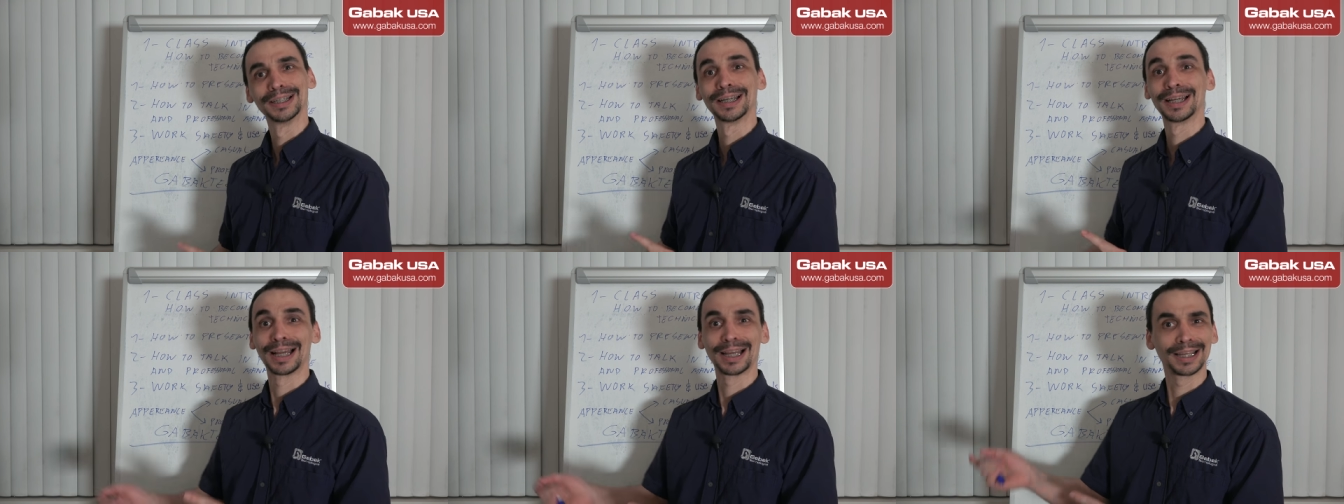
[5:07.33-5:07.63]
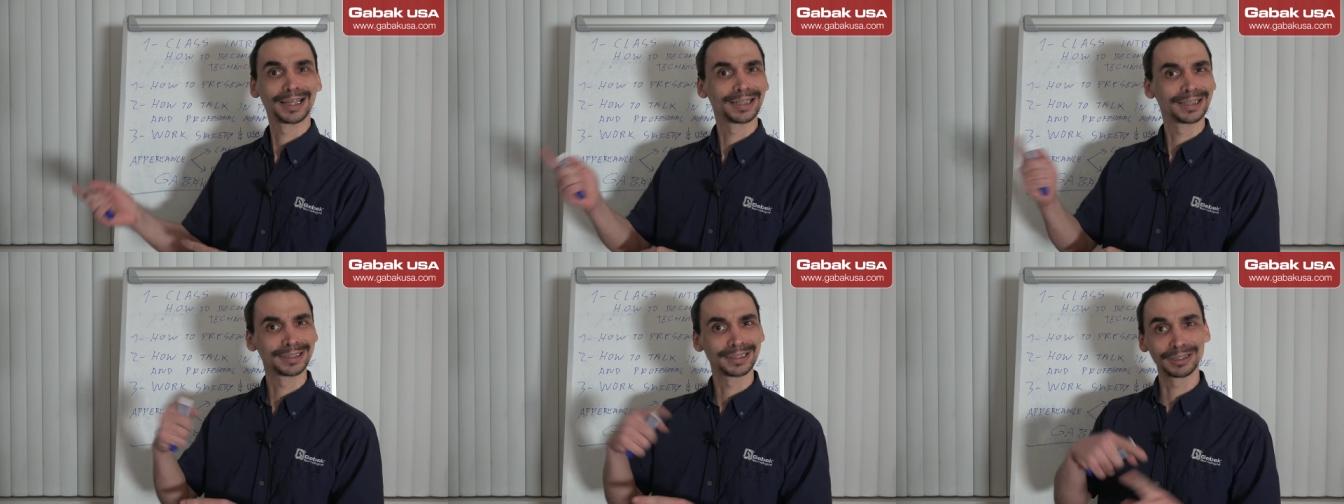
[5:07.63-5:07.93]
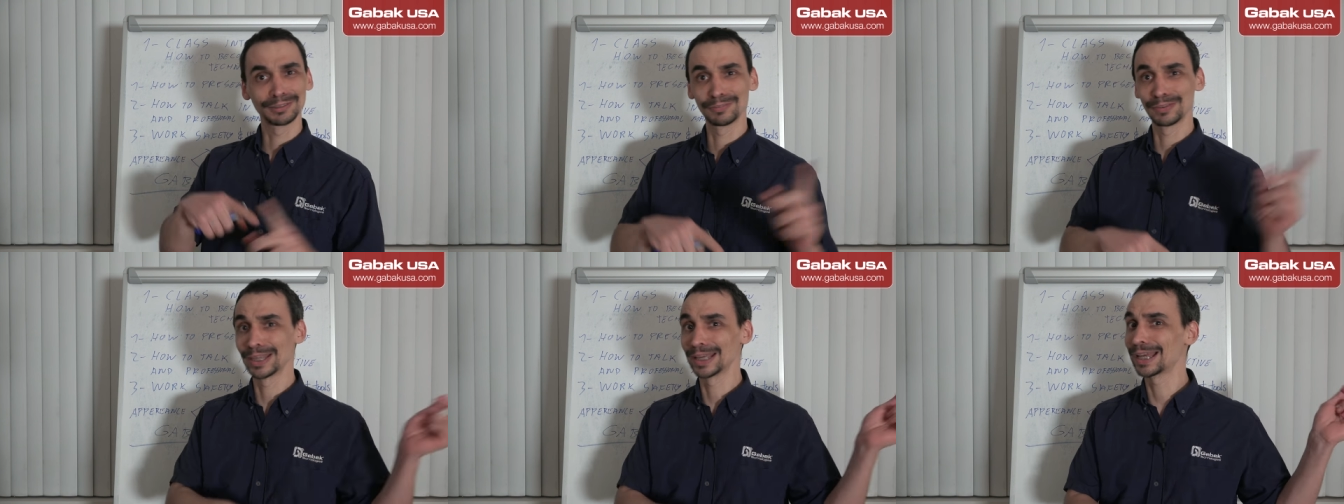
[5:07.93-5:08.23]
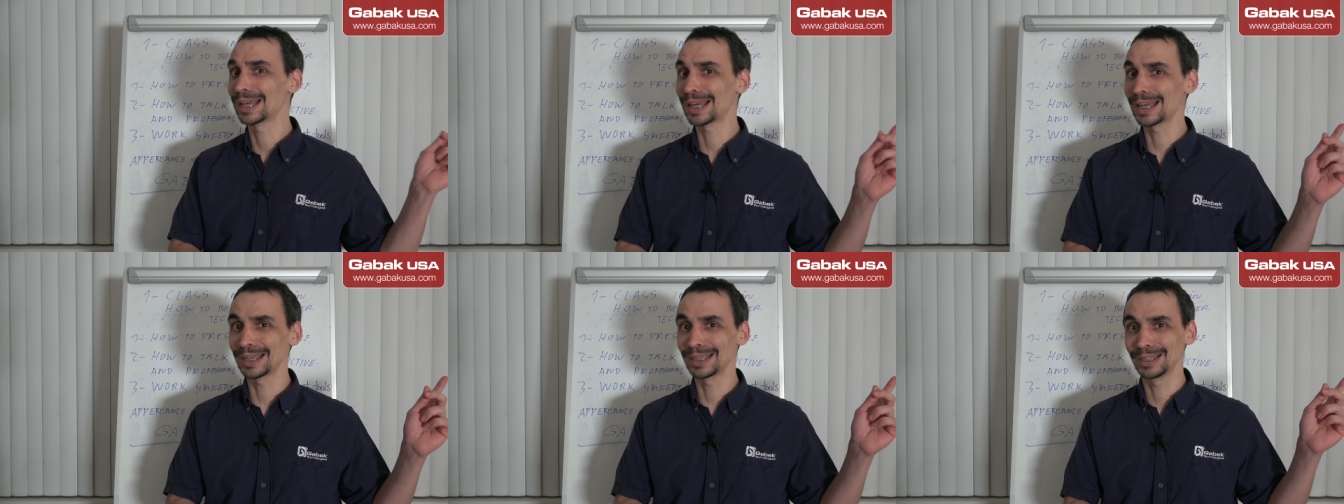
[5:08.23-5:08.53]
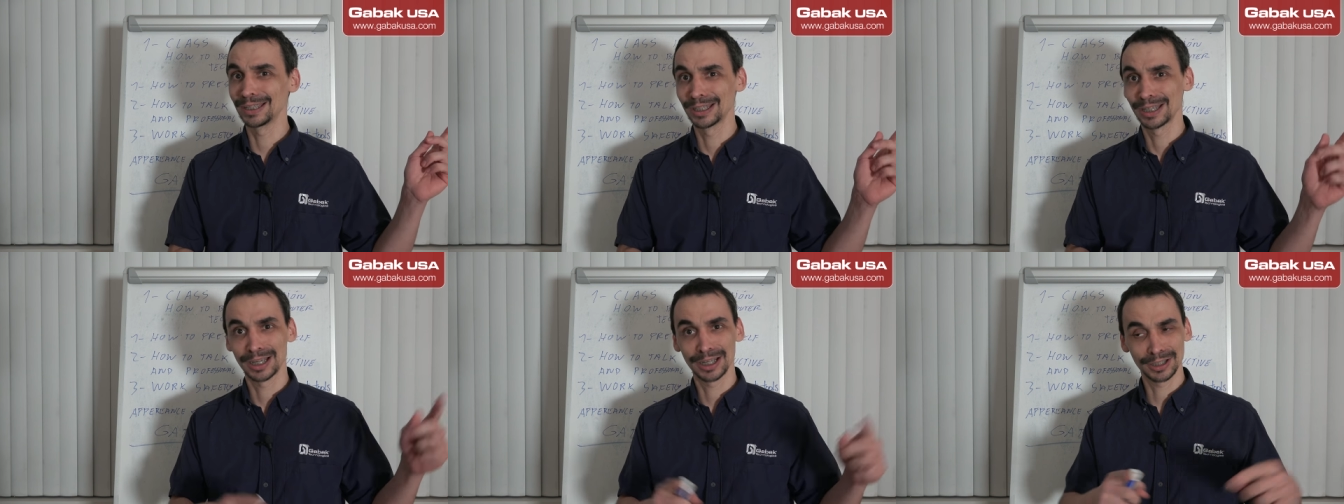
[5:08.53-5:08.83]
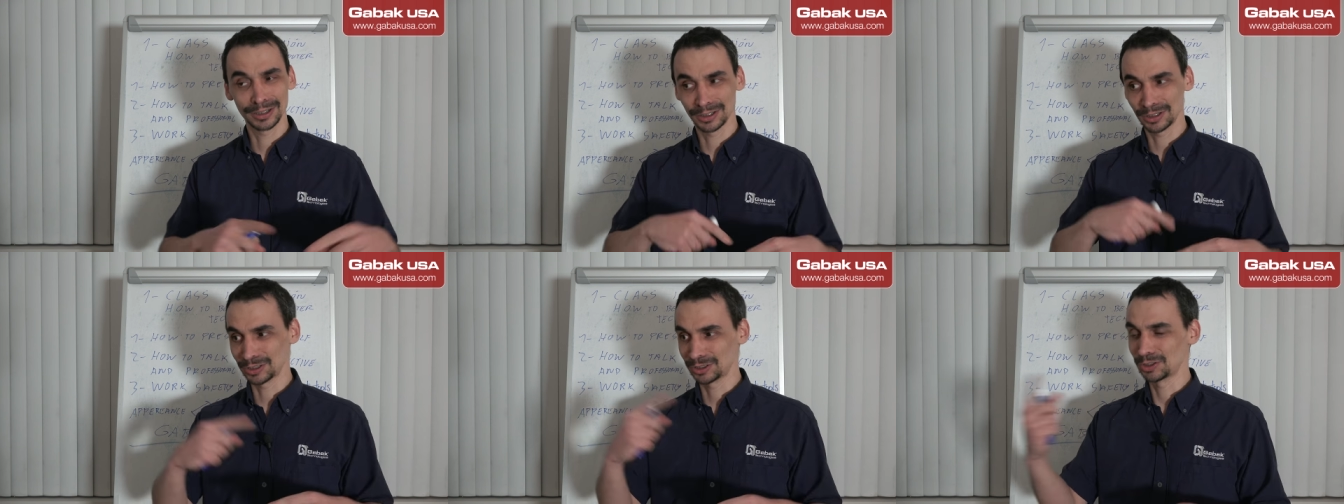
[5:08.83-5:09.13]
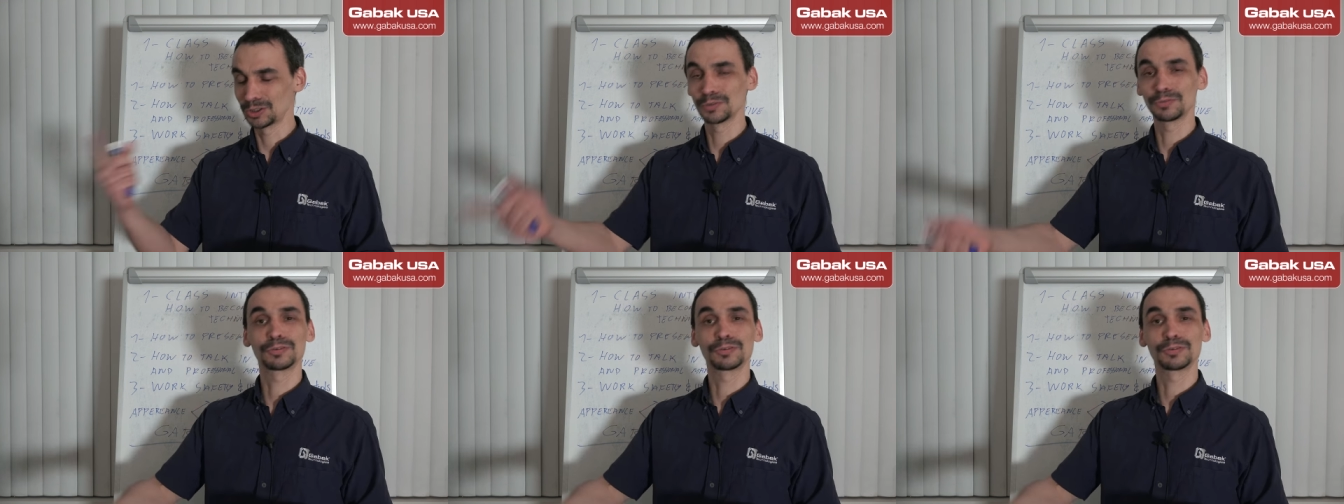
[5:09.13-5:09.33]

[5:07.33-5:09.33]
And if the guy, uh, you